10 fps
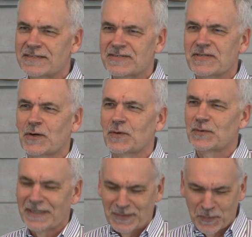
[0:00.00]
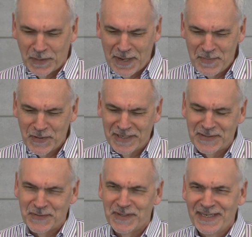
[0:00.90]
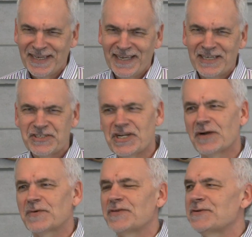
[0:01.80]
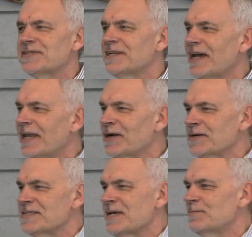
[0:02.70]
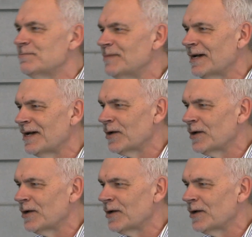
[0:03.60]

So what I'm going to share with you tonight are some